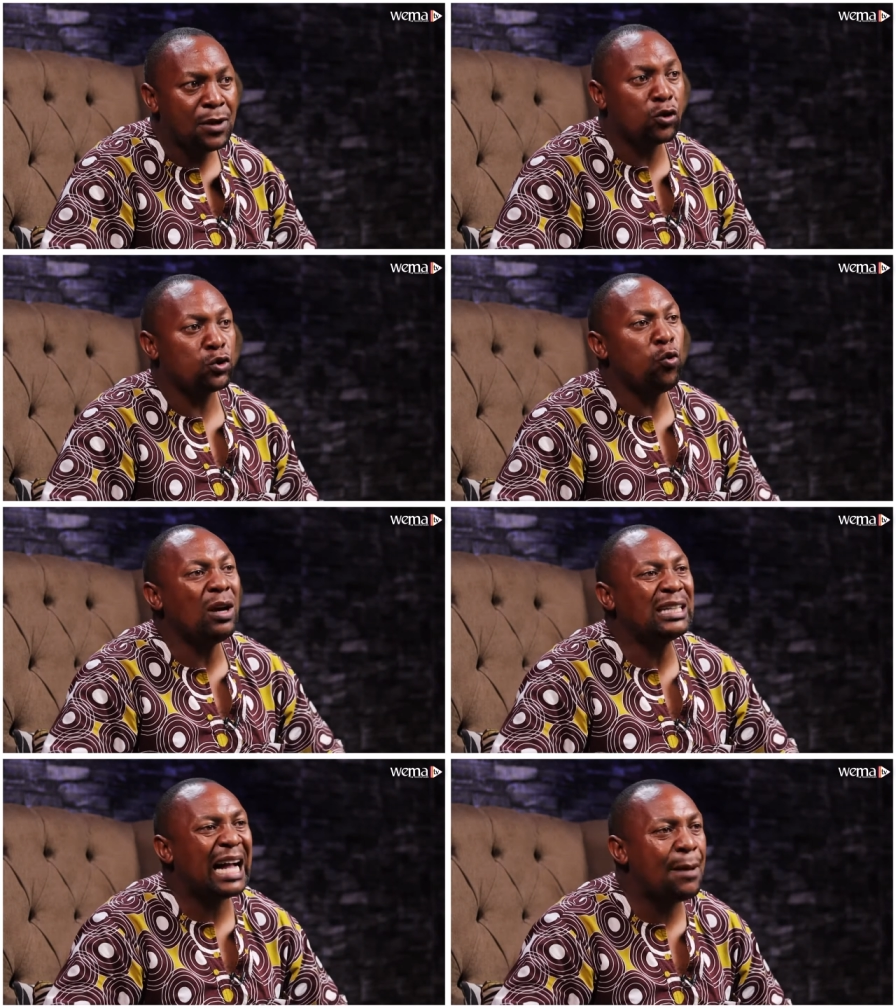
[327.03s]
Because
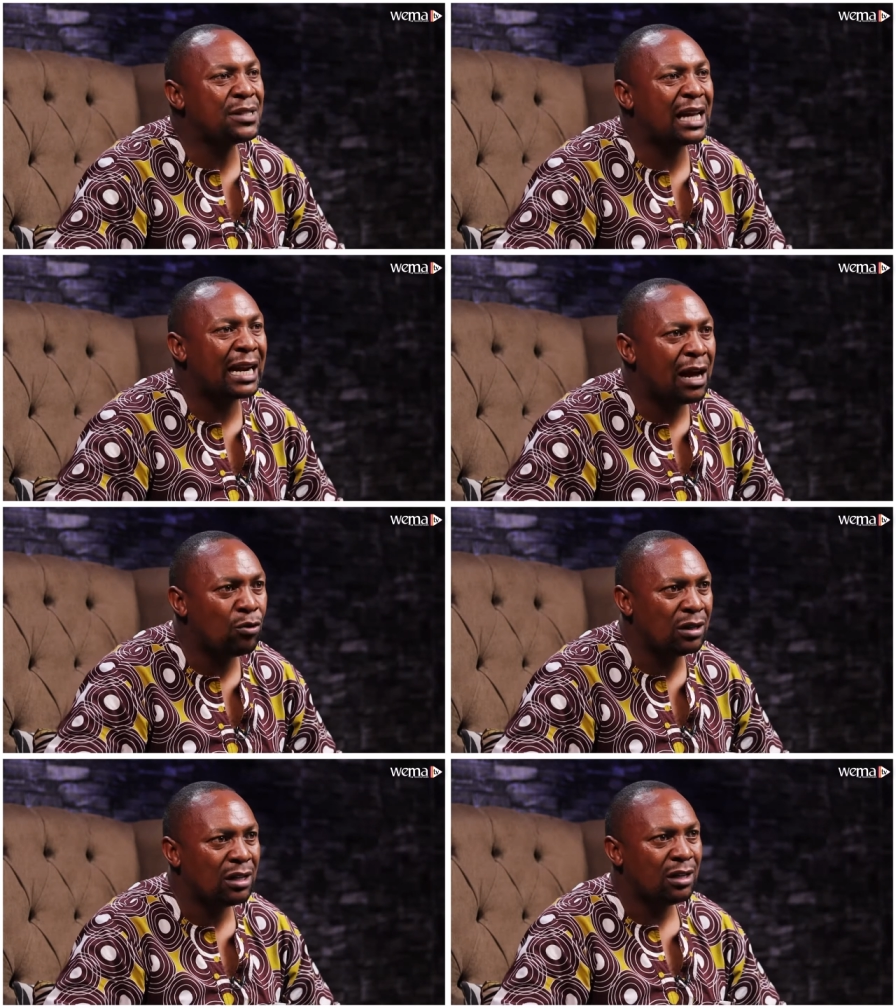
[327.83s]
what comes
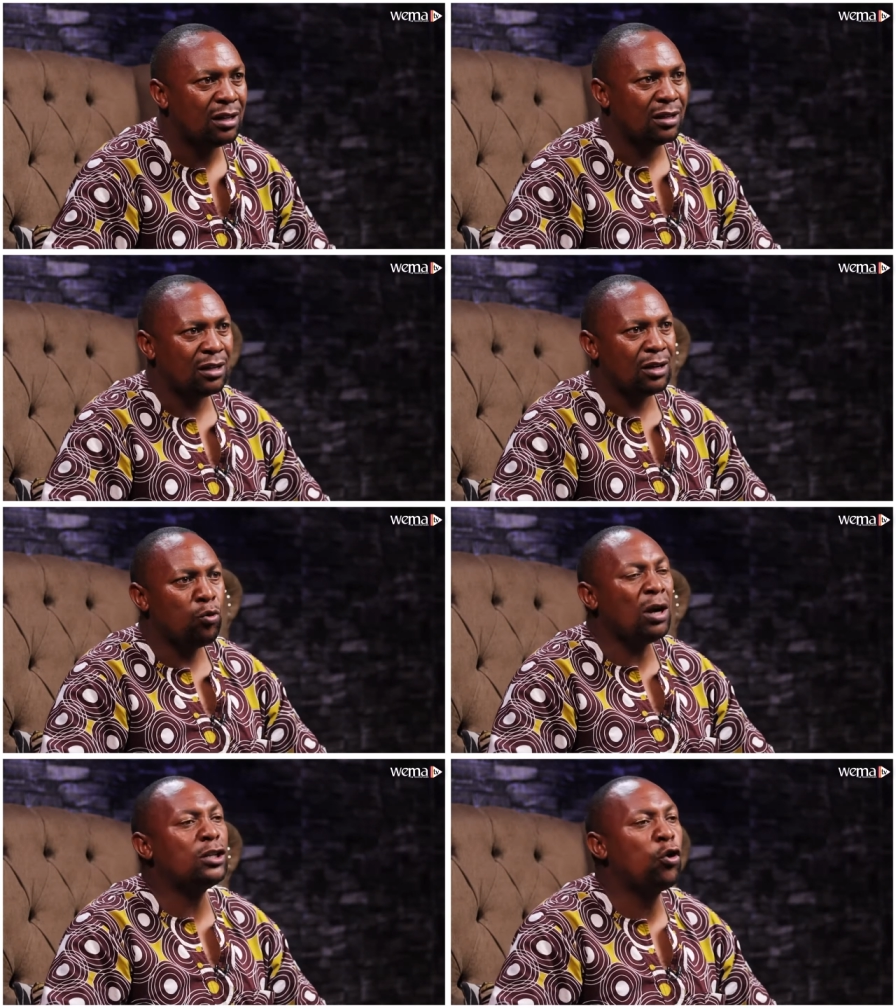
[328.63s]
around,
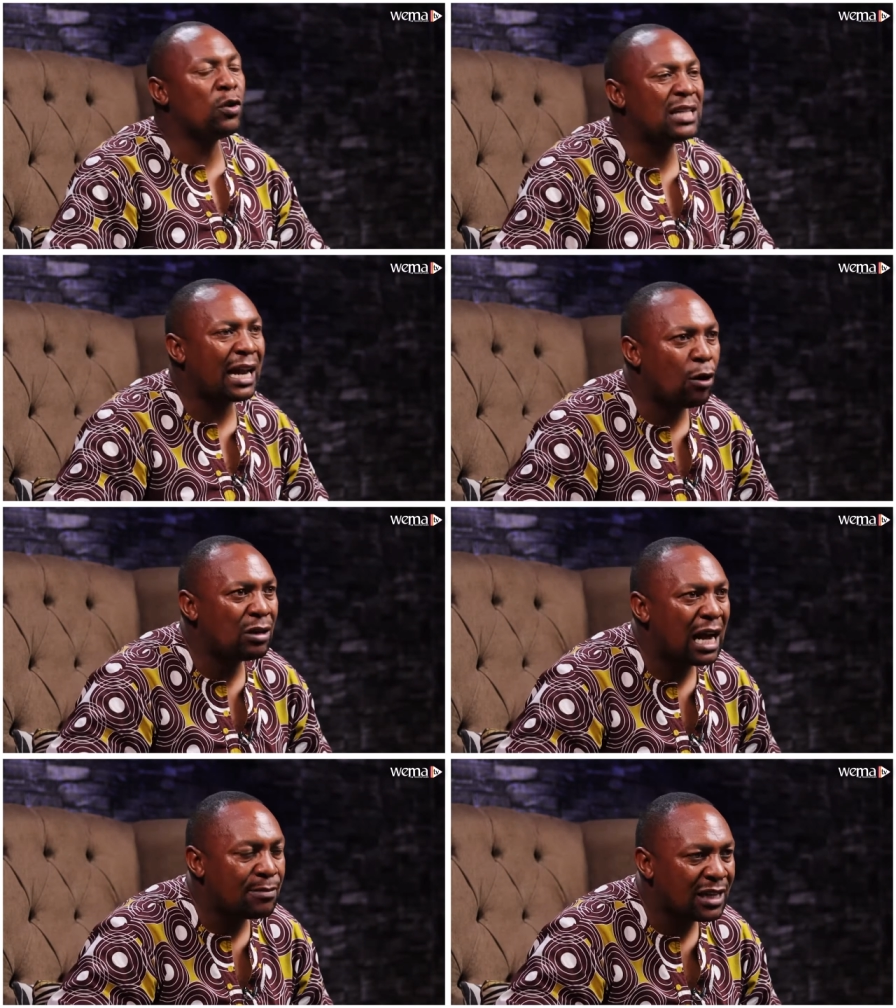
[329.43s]
what goes
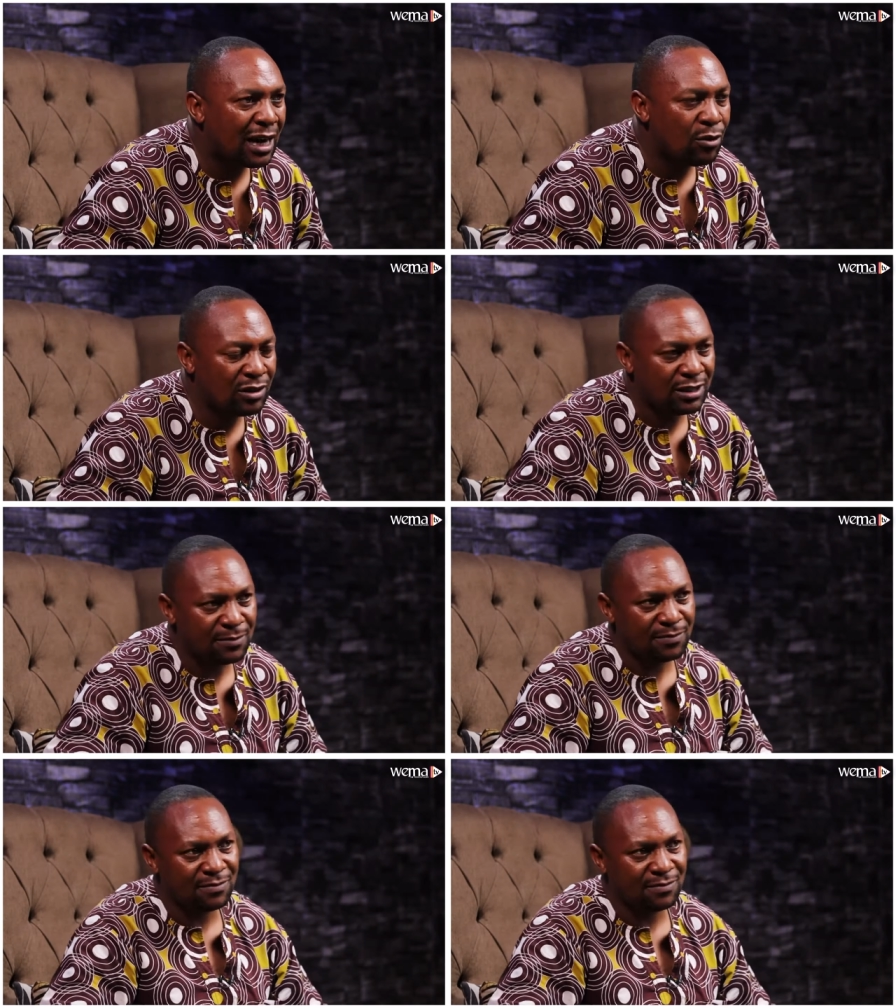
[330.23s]
around comes around.